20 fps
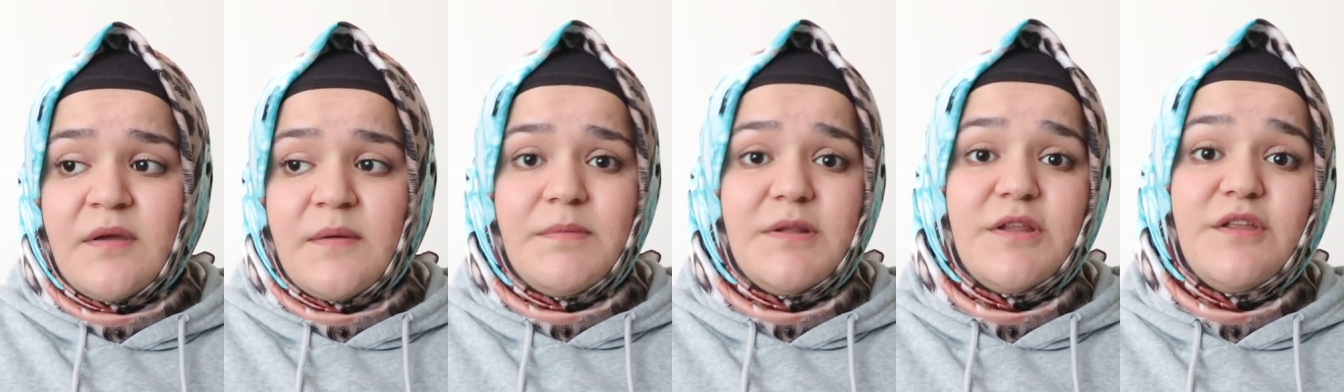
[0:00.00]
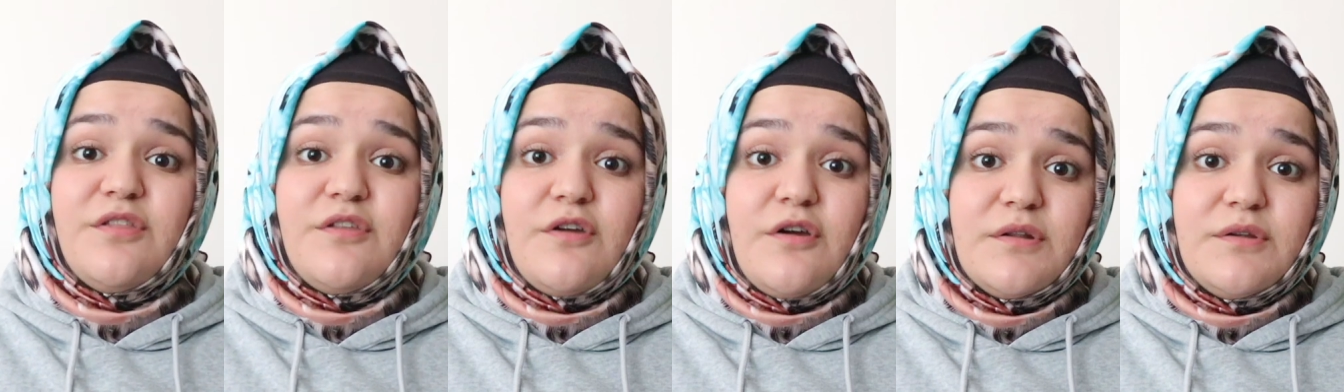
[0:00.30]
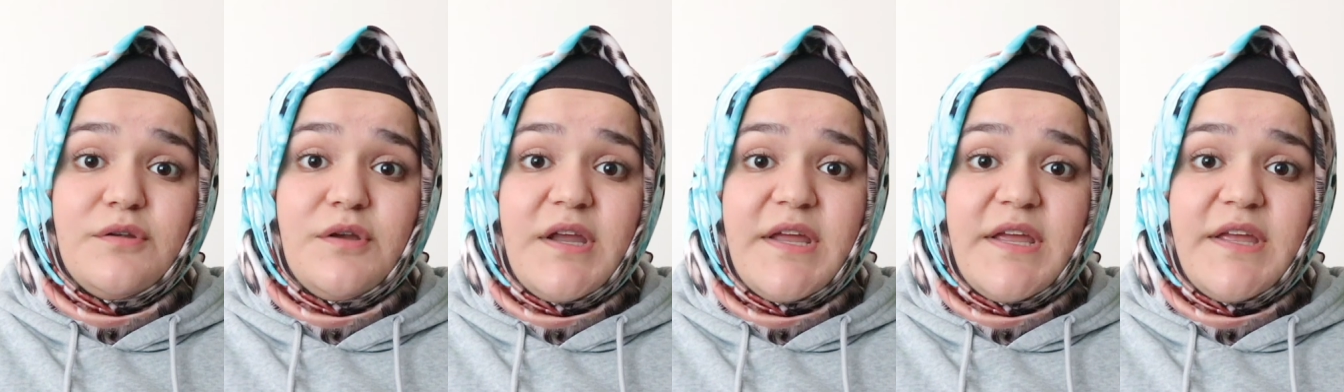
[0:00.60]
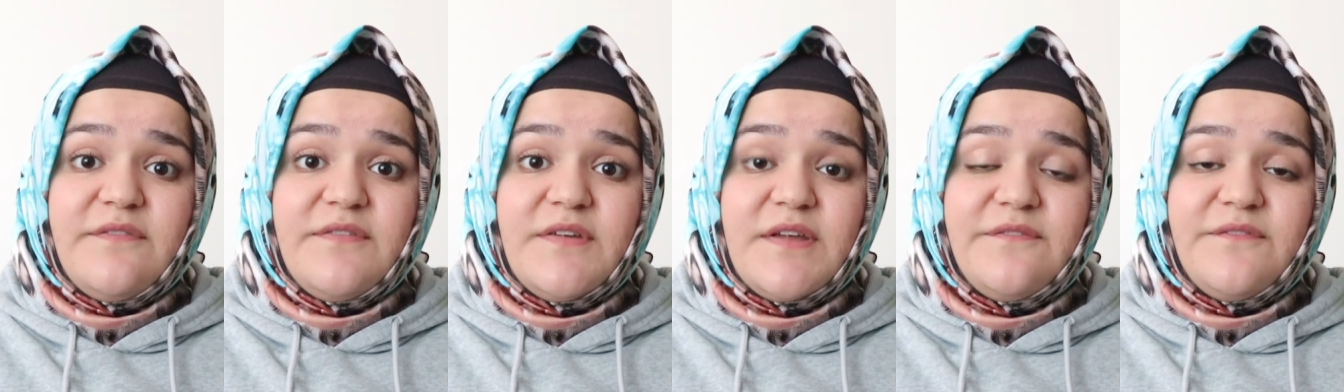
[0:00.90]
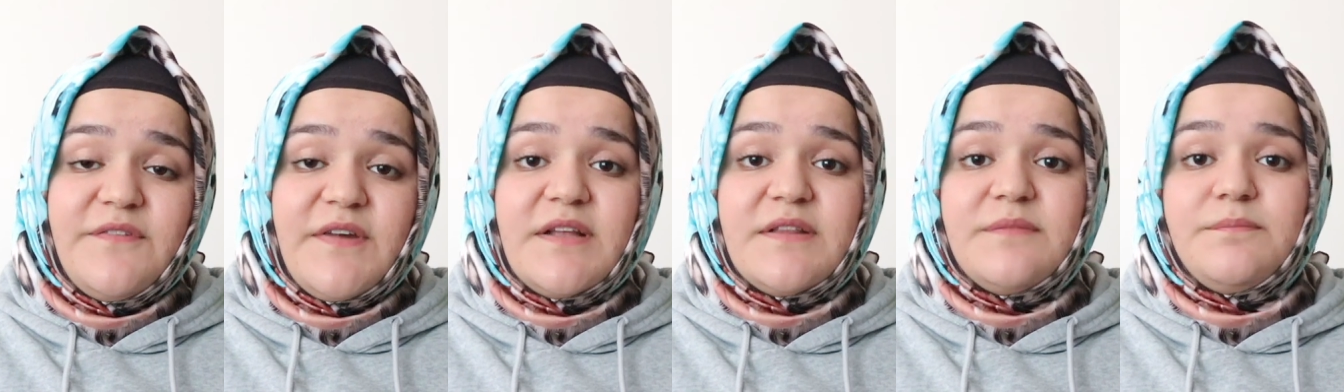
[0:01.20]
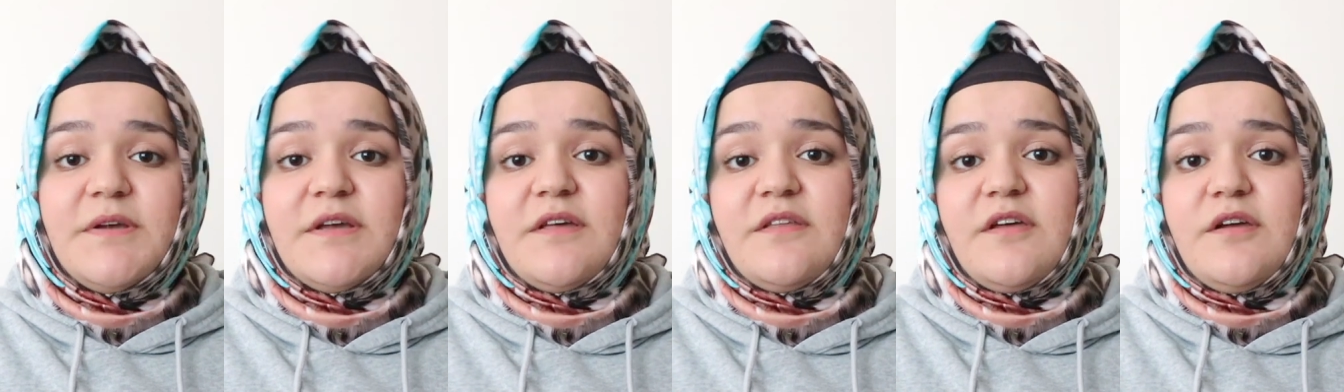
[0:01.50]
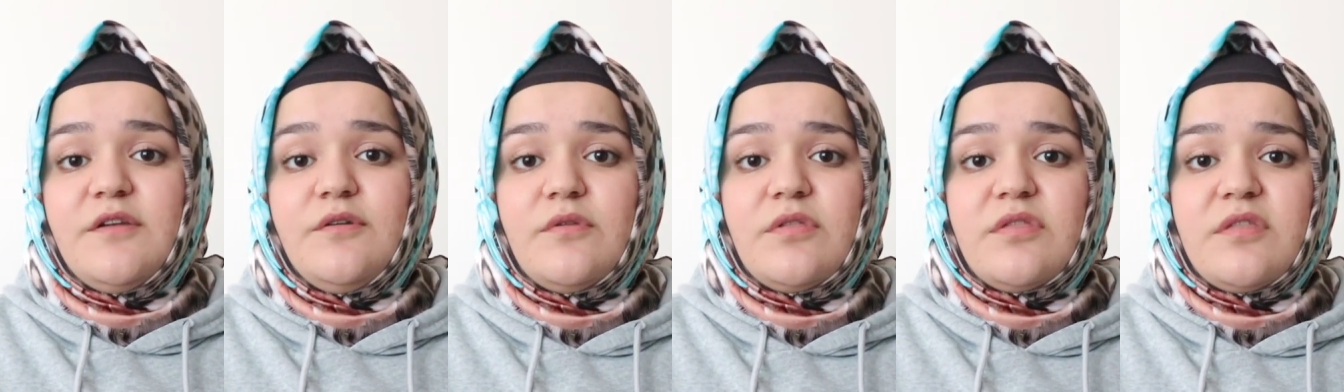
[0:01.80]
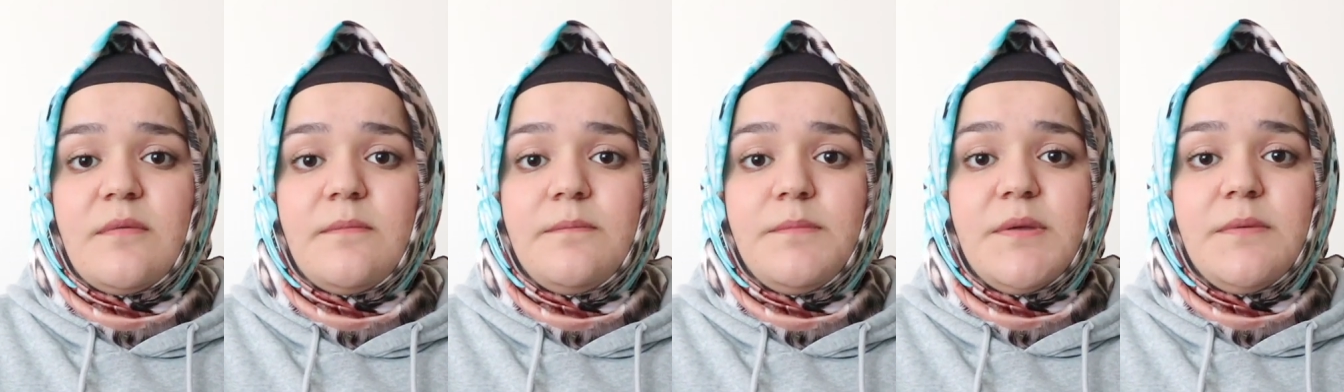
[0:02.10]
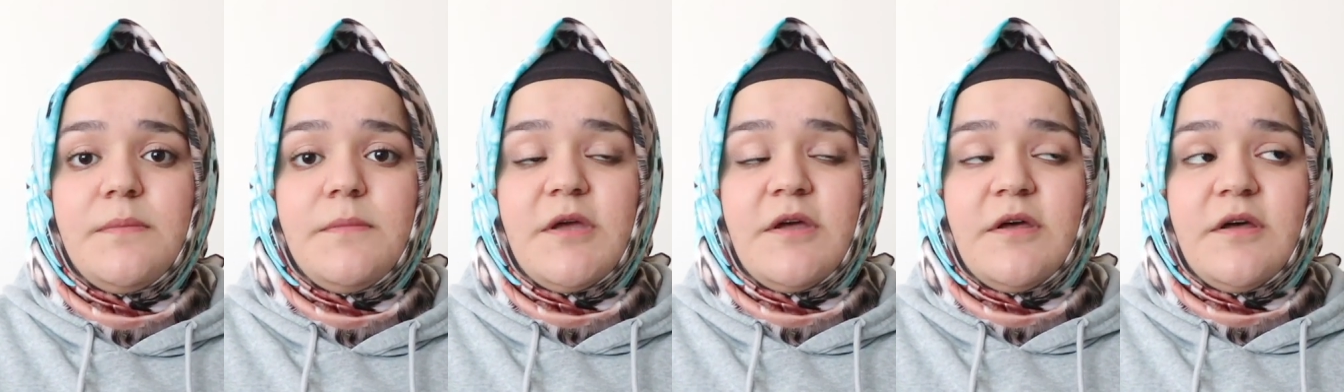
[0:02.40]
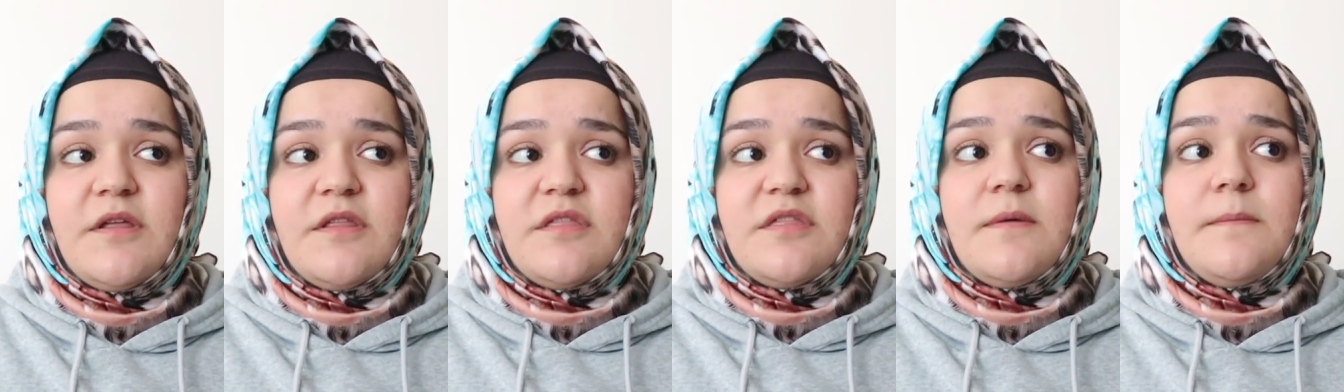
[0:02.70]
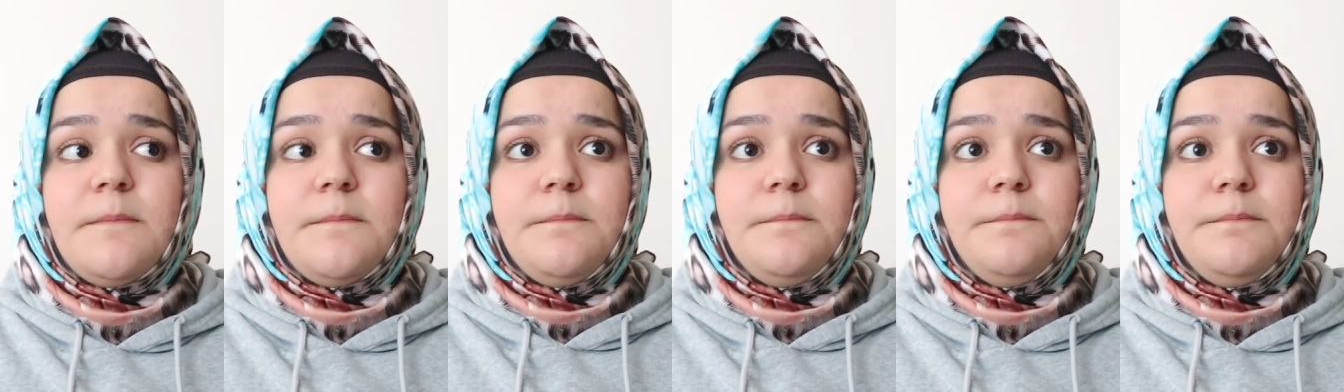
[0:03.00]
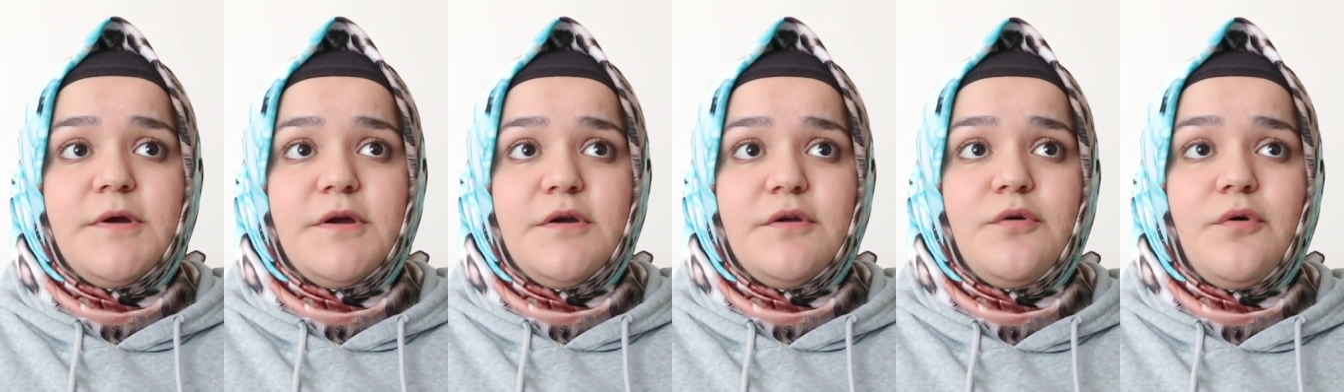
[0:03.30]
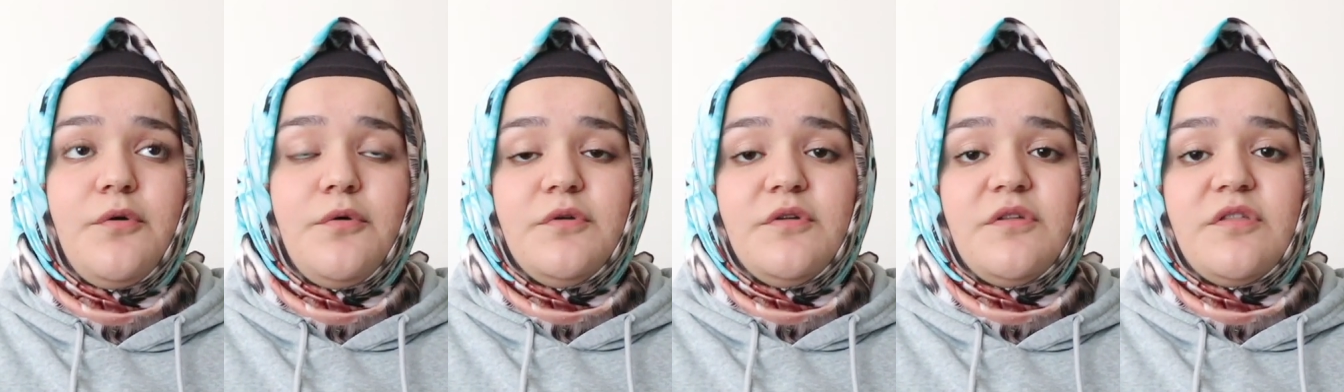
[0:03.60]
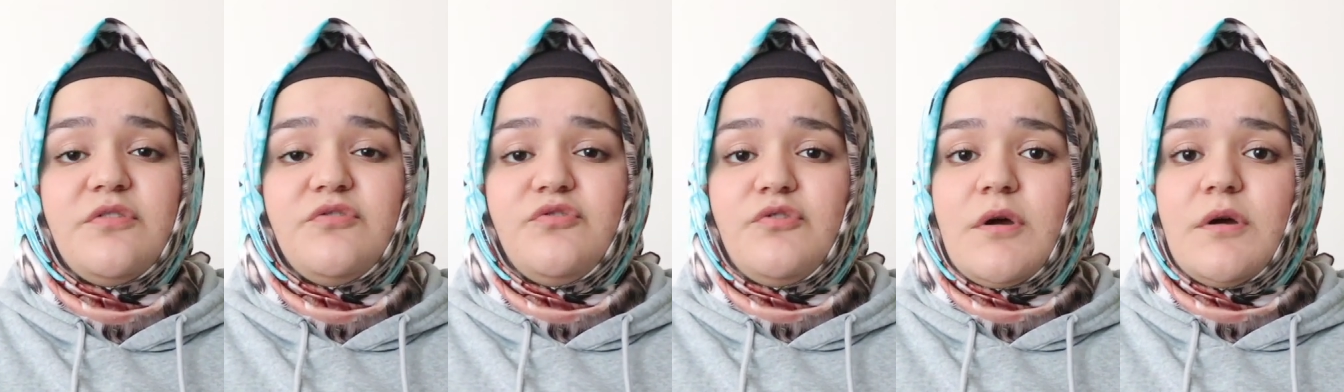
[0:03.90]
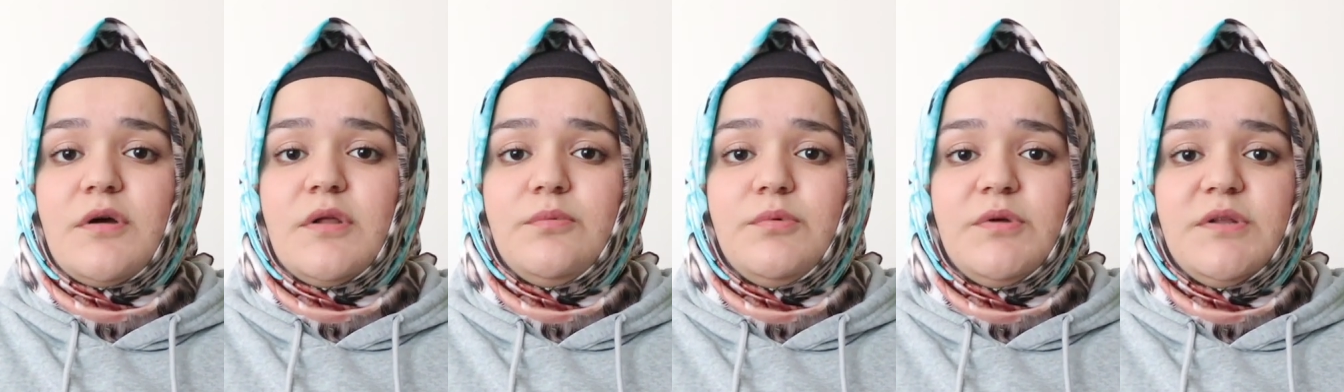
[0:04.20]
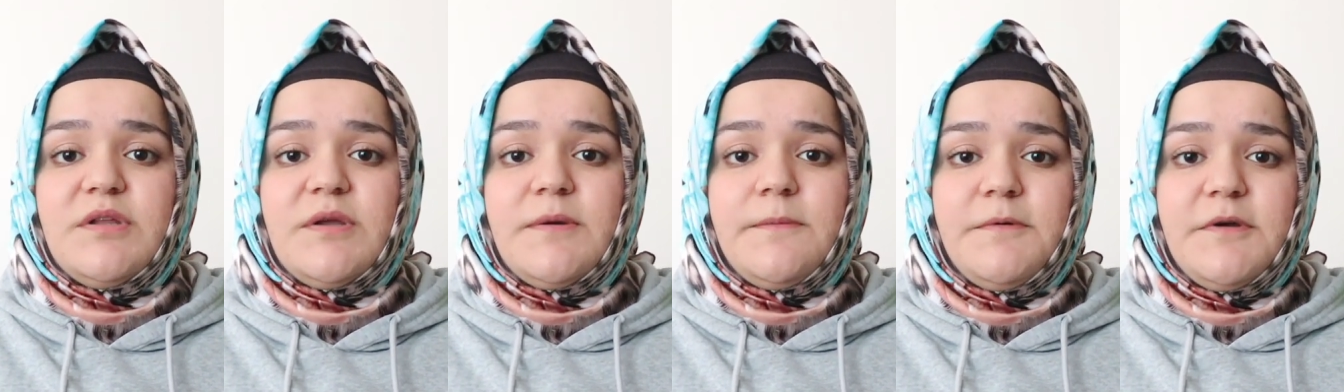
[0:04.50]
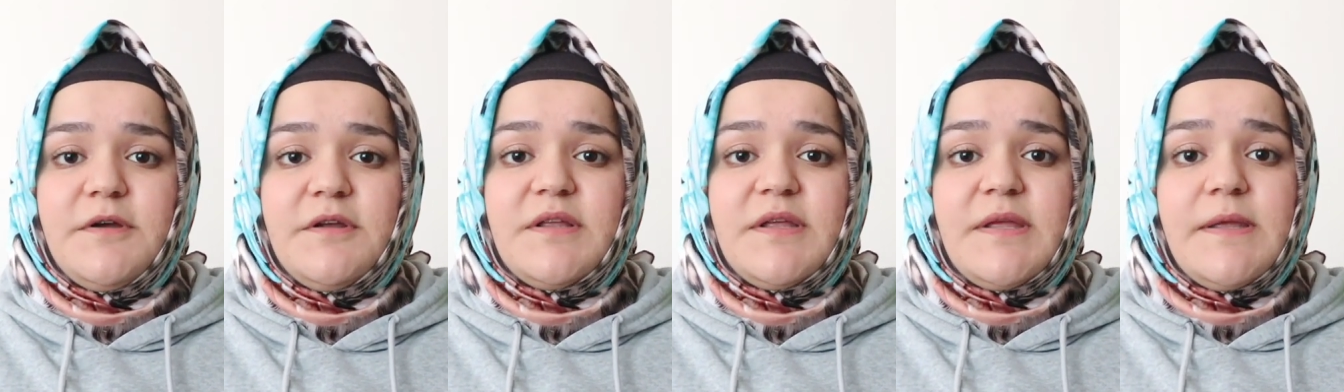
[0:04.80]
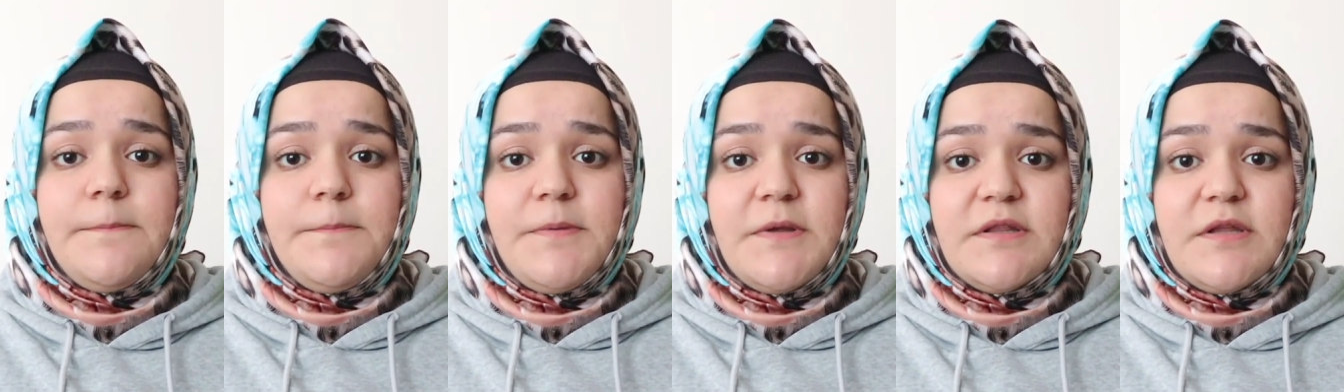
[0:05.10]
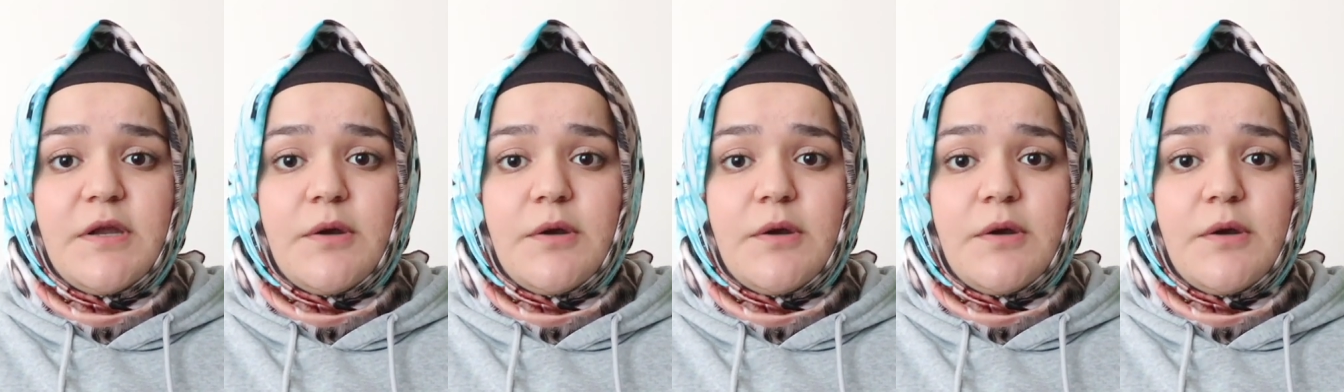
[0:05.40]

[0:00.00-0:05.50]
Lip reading: please talk to your avian vet because I know some bird owners struggle with their bird keeping